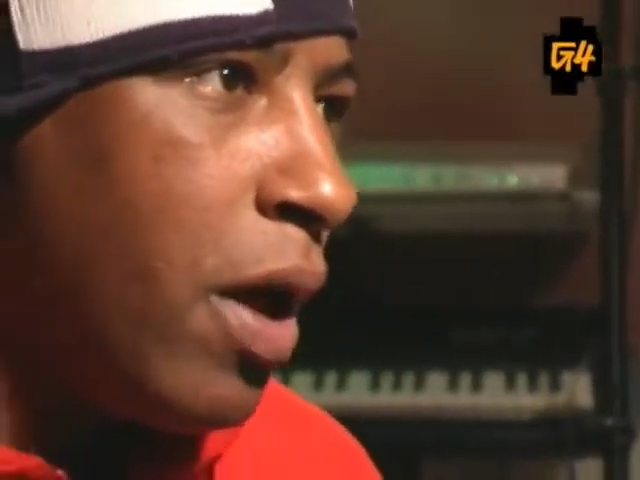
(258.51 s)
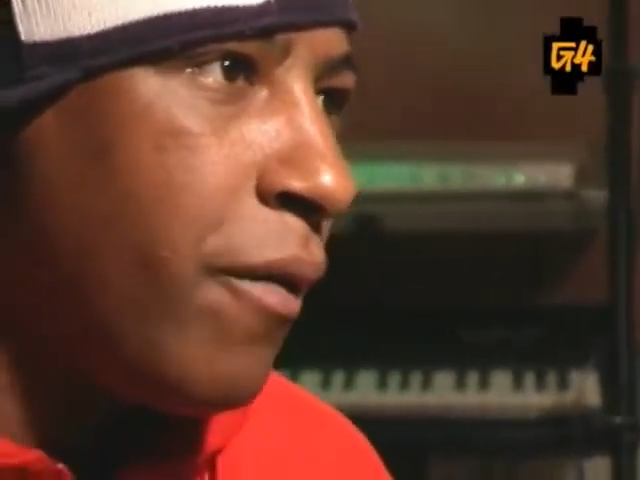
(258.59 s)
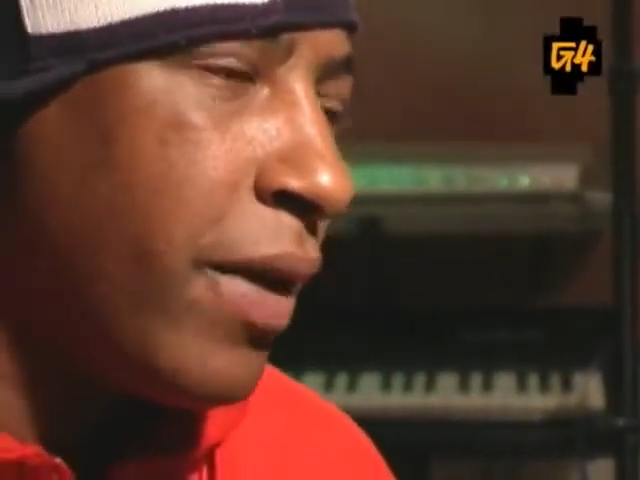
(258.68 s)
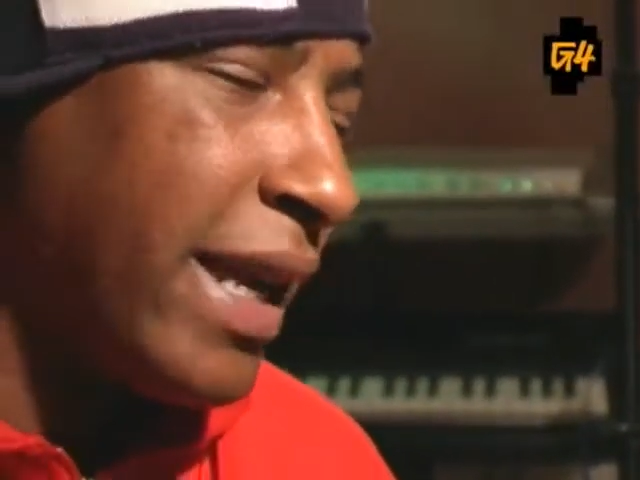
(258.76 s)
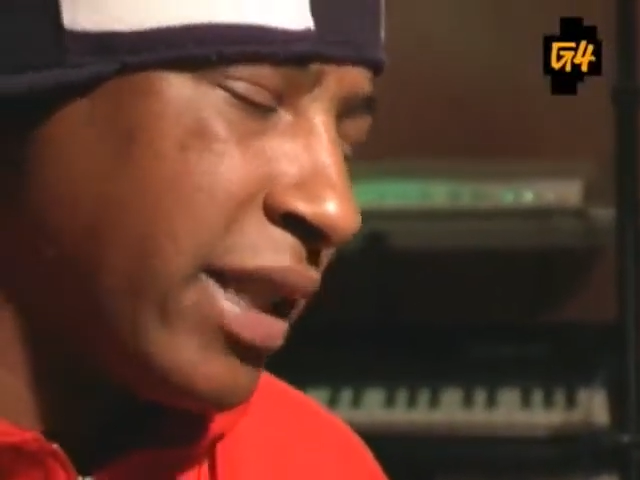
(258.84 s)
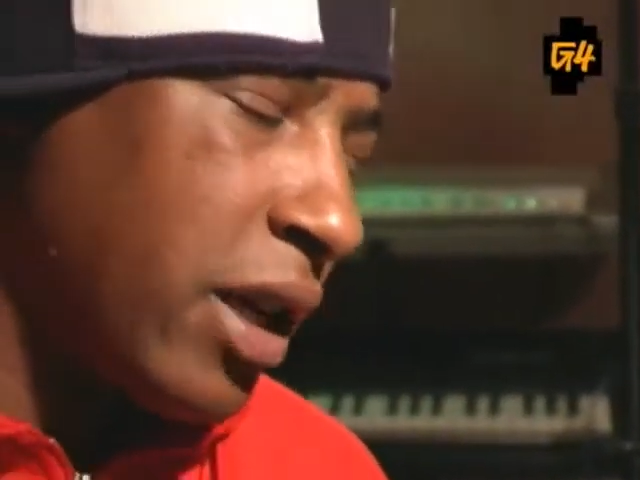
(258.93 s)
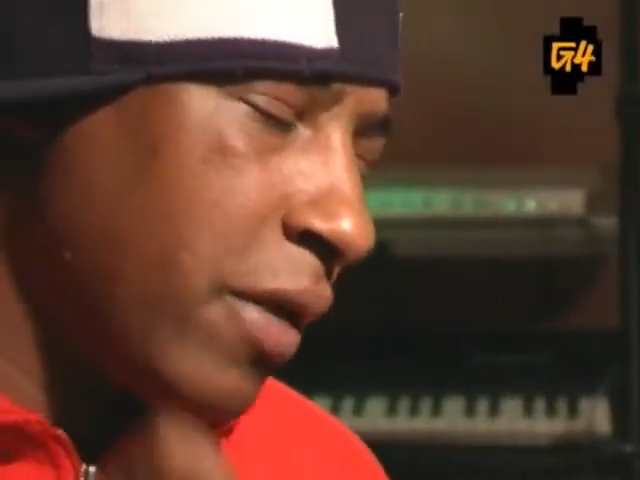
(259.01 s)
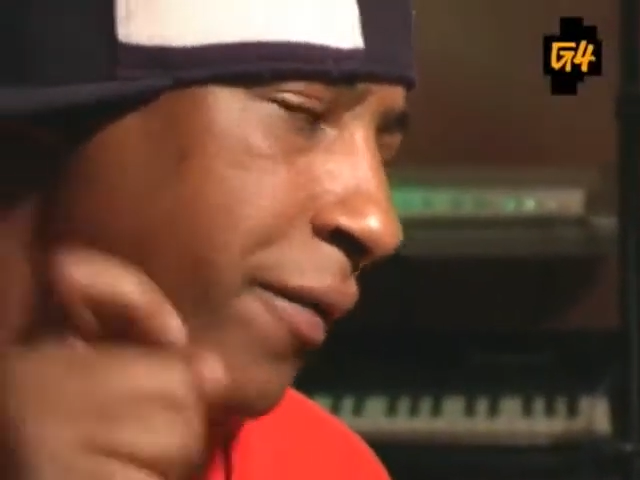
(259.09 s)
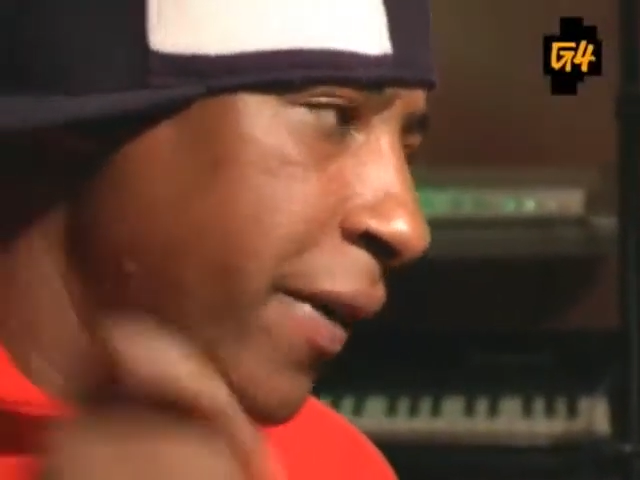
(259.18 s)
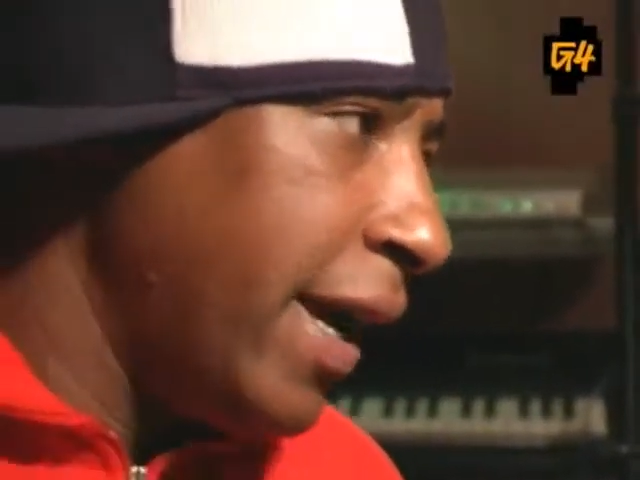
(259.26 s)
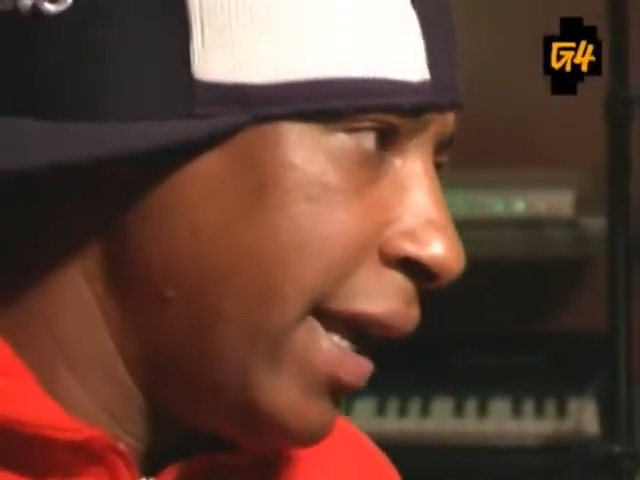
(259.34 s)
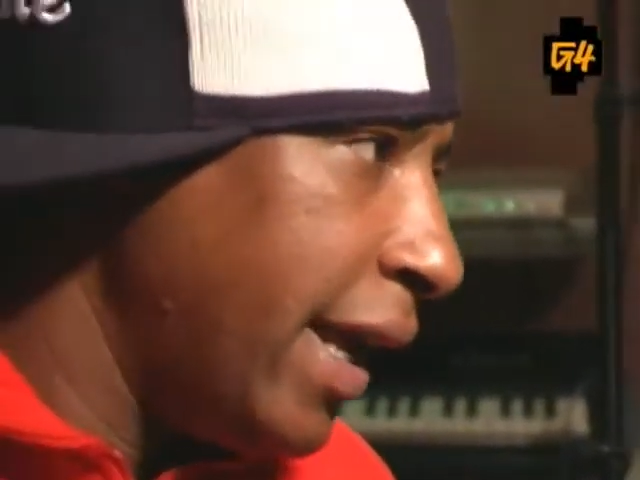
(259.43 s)
for like the
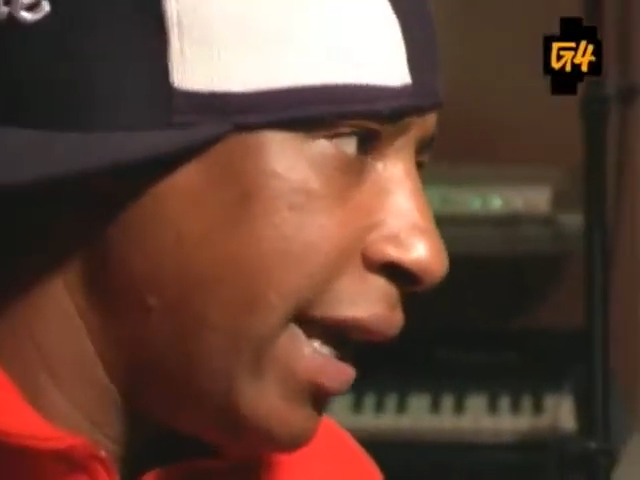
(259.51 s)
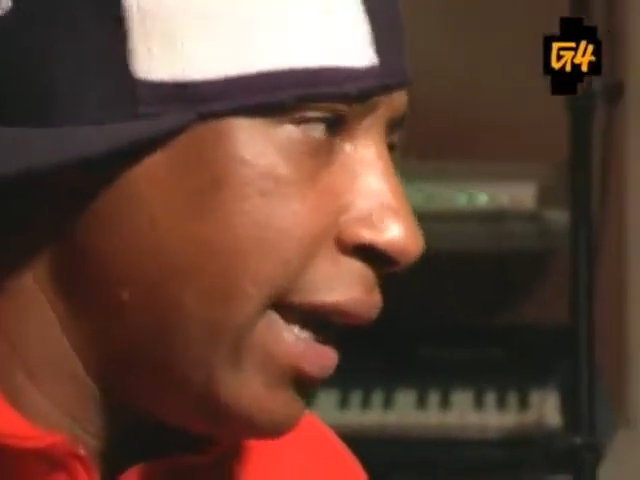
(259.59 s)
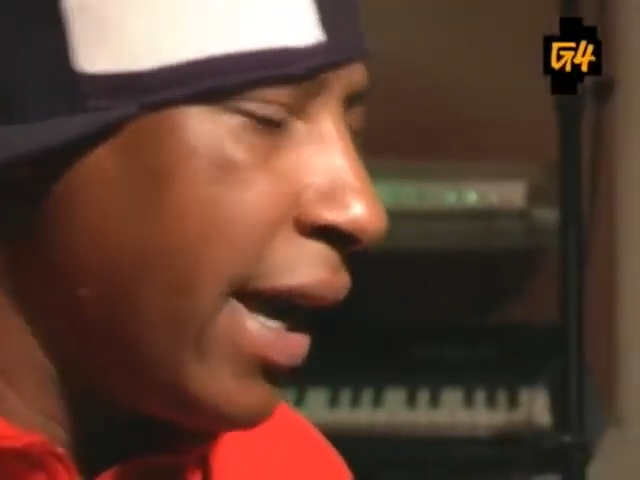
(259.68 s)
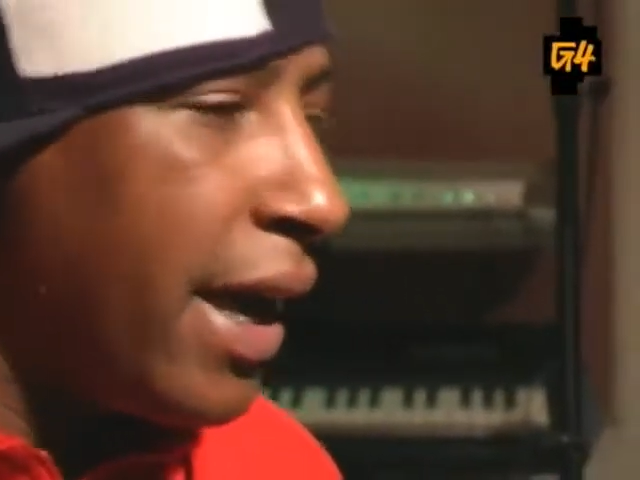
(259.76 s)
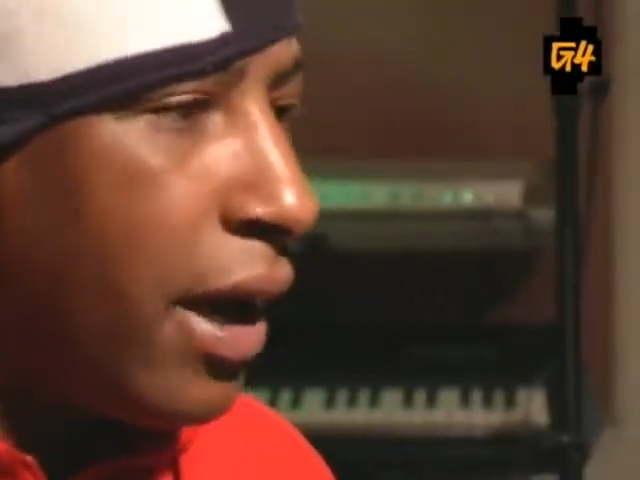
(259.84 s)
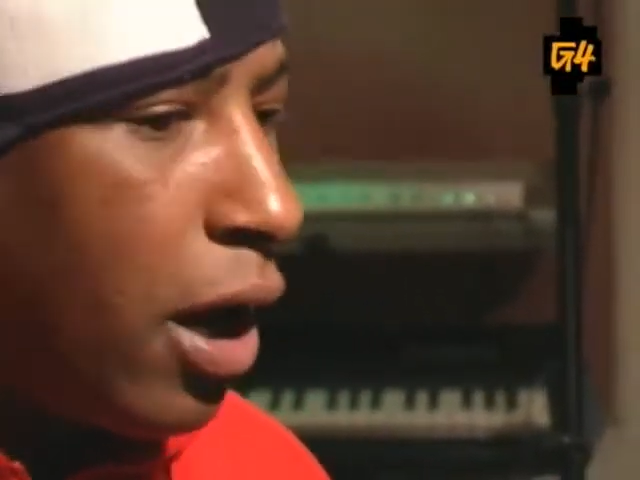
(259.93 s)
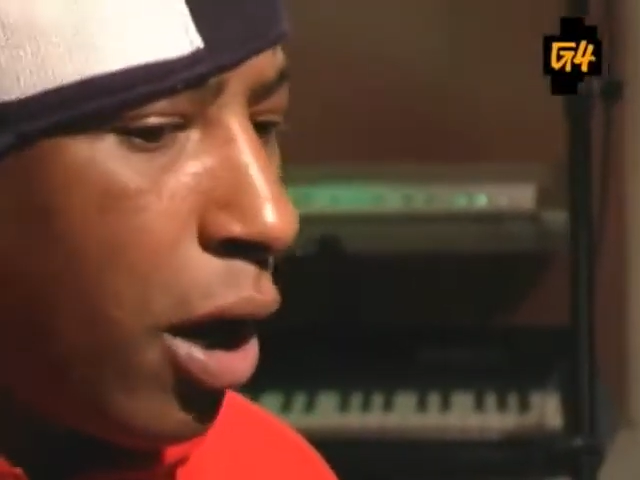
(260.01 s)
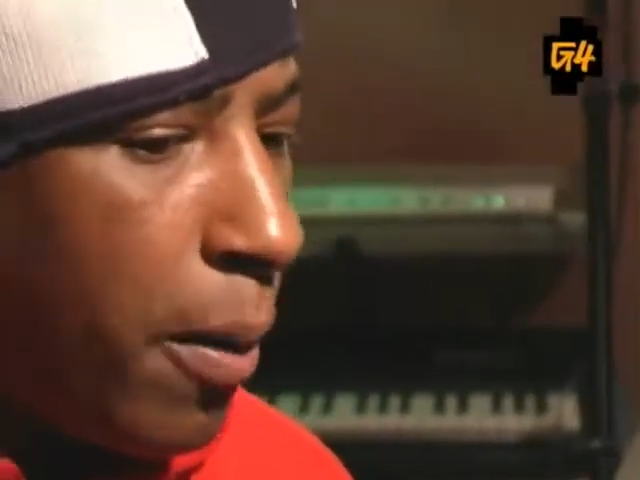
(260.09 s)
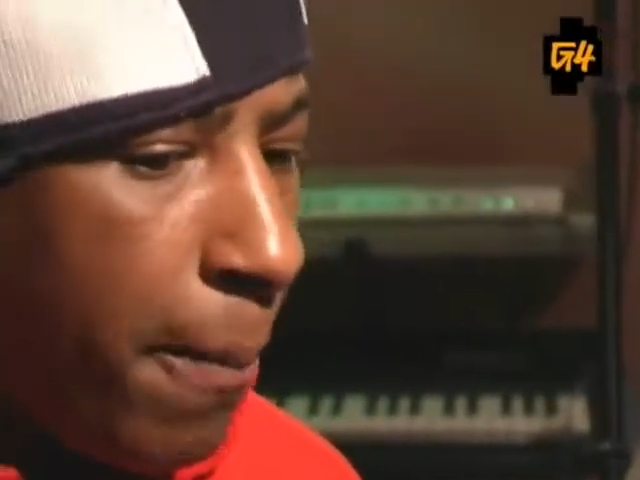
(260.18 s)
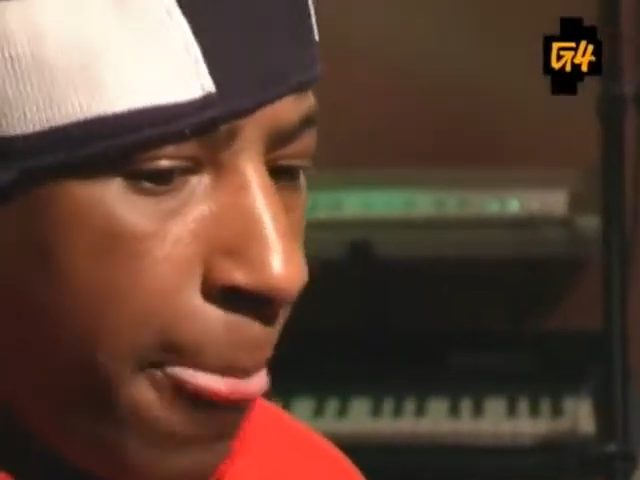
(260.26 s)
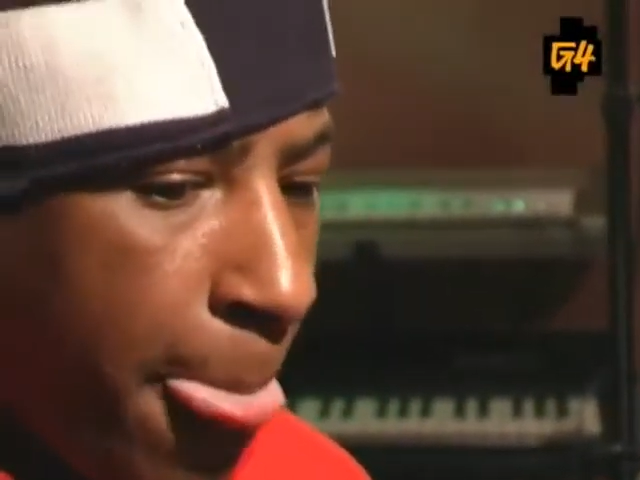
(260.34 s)
graffiti and um,